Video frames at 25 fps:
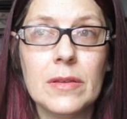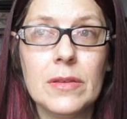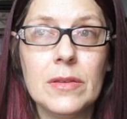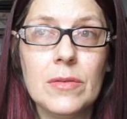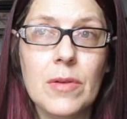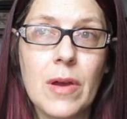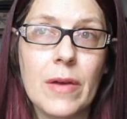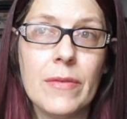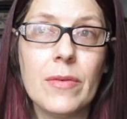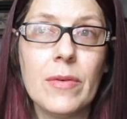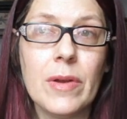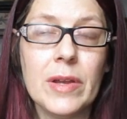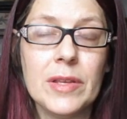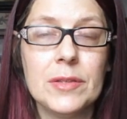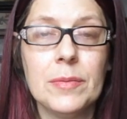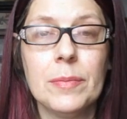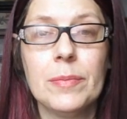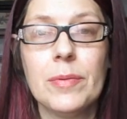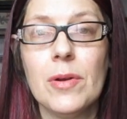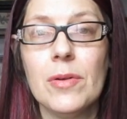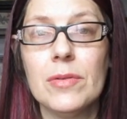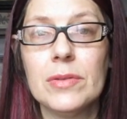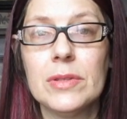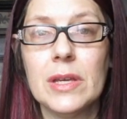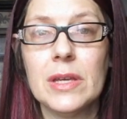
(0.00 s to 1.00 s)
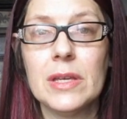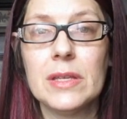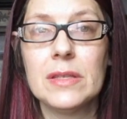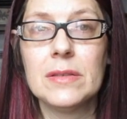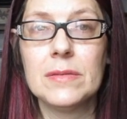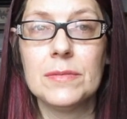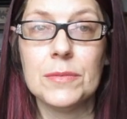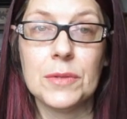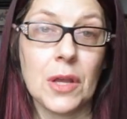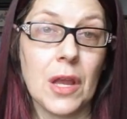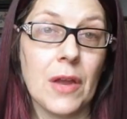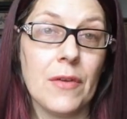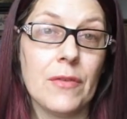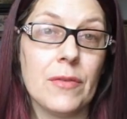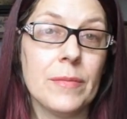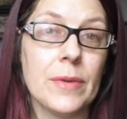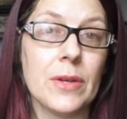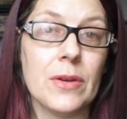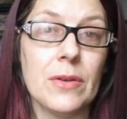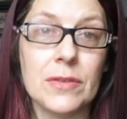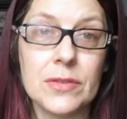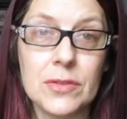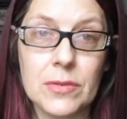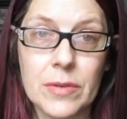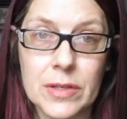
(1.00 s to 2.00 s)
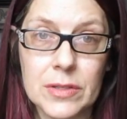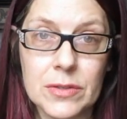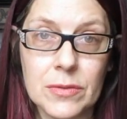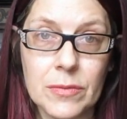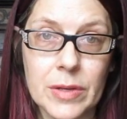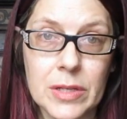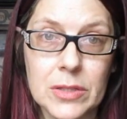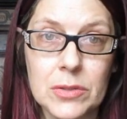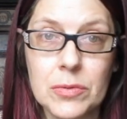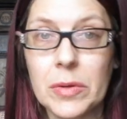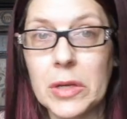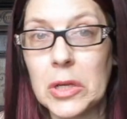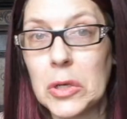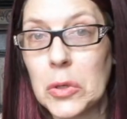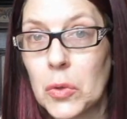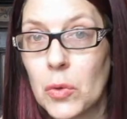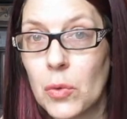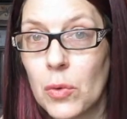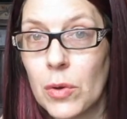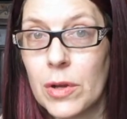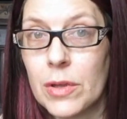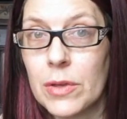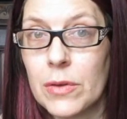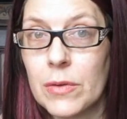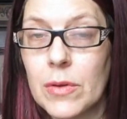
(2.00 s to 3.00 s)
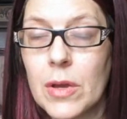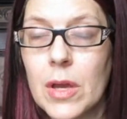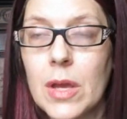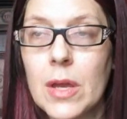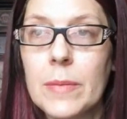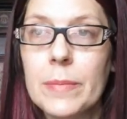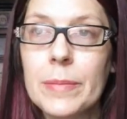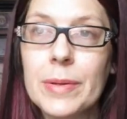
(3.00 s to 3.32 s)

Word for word: You have a right to protest. The government also has a right to ignore you.